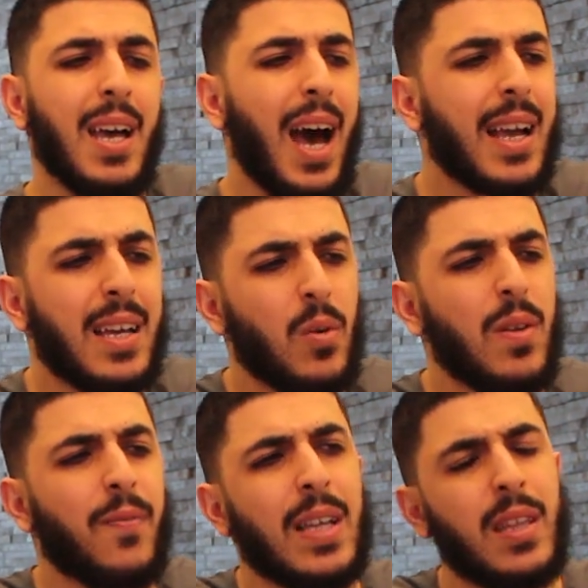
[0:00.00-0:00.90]
I can
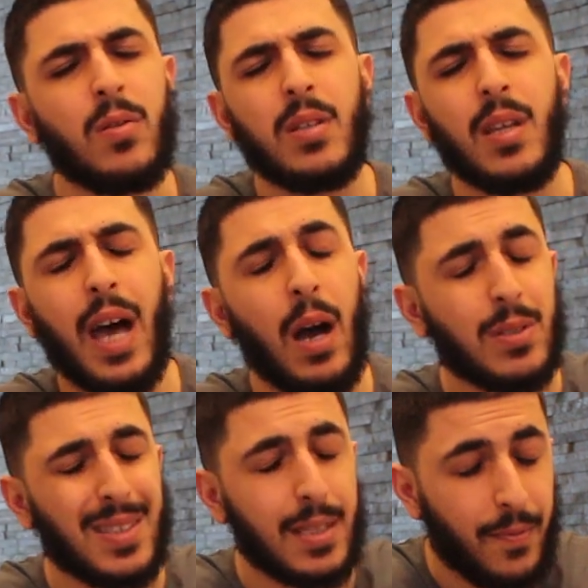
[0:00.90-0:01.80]
only find that on the
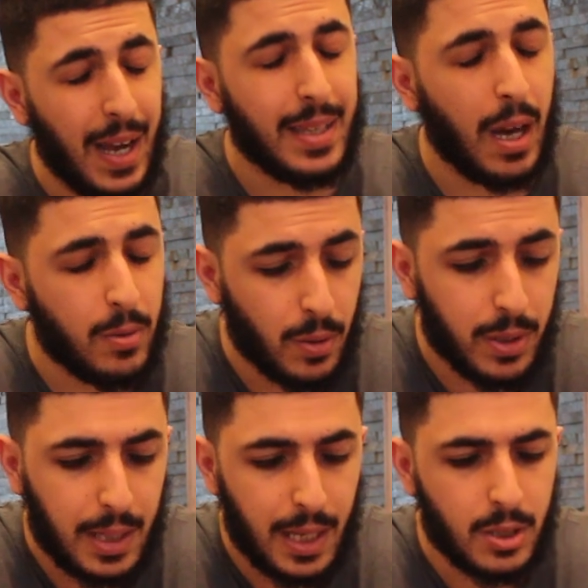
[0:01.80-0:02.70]
out, find out
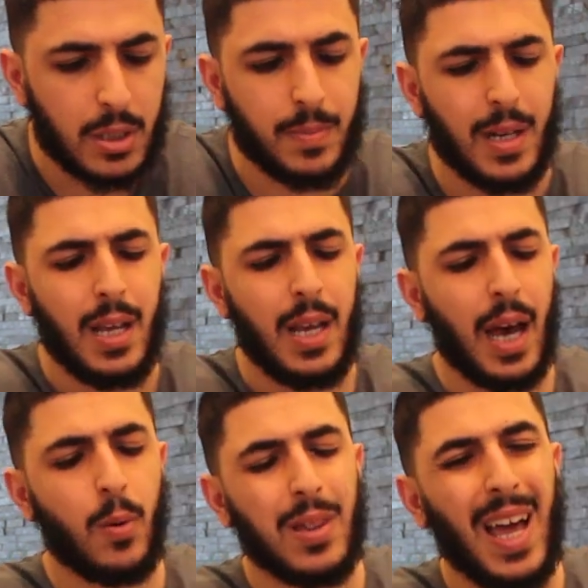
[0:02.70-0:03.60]
on the day of judgment.
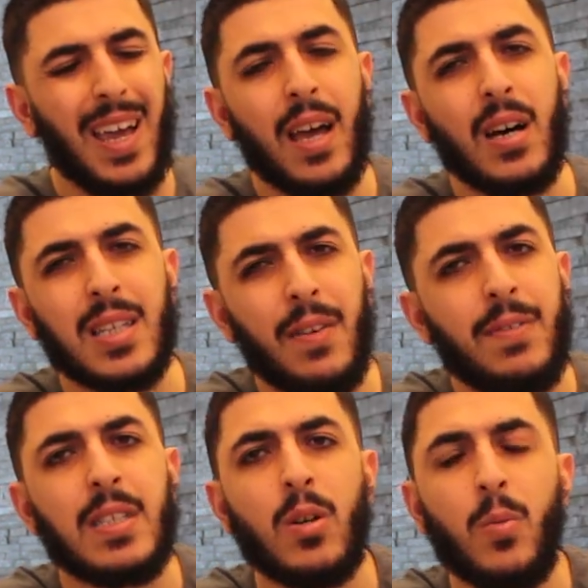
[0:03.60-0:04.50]
And wallahi, I ask
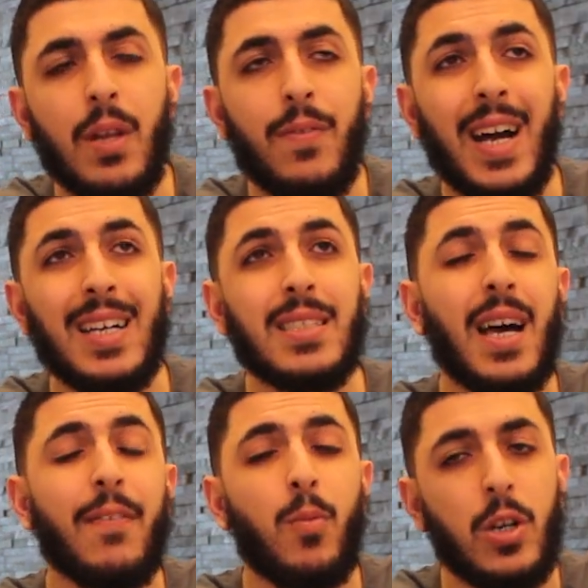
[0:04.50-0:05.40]
every single one of you guys
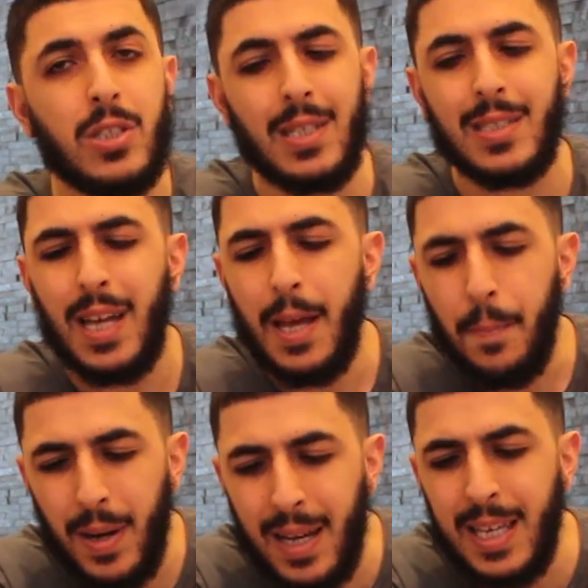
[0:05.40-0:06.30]
that have watched this,
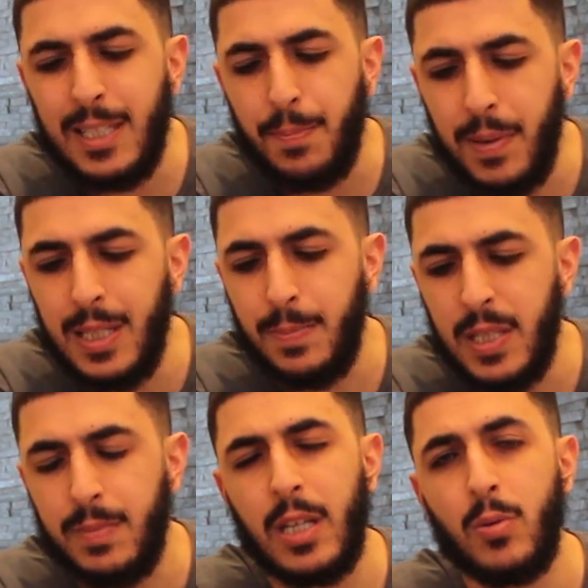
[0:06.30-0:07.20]
please, please,
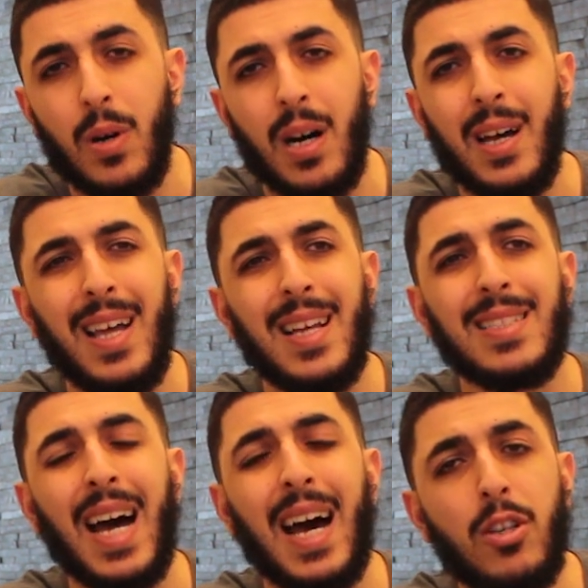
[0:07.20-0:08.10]
please make dua
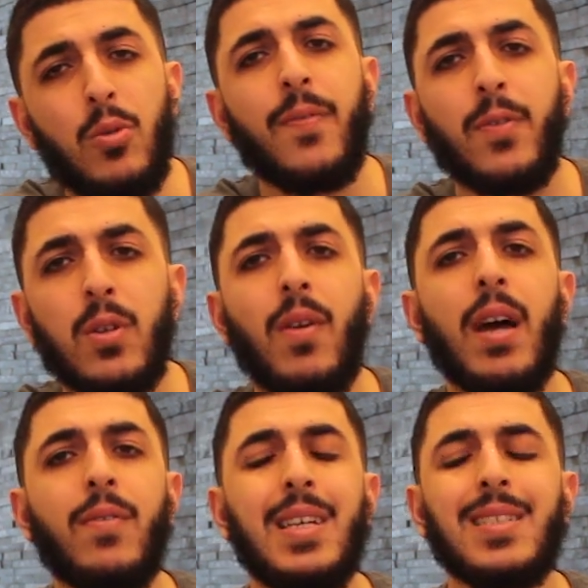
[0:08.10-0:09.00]
that I do it for the
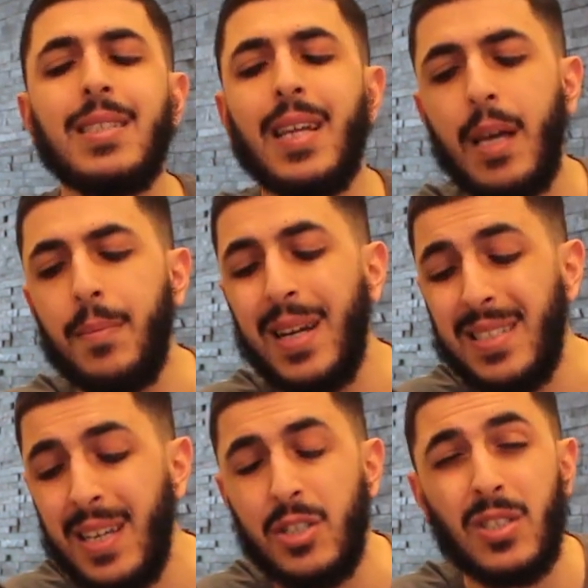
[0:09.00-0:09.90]
right reasons and that my
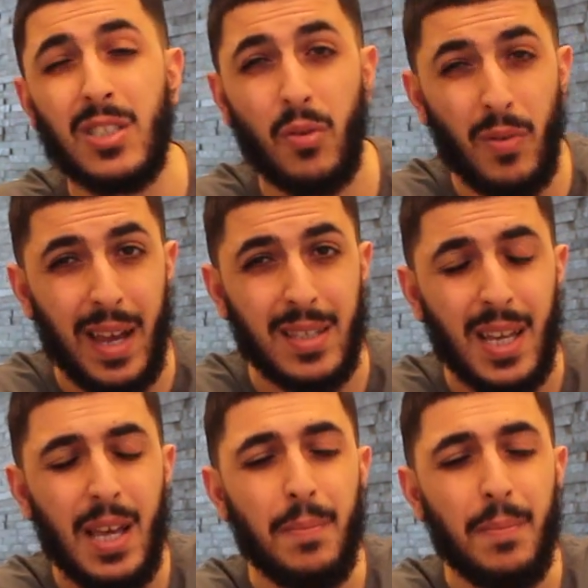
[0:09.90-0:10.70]
intentions are right.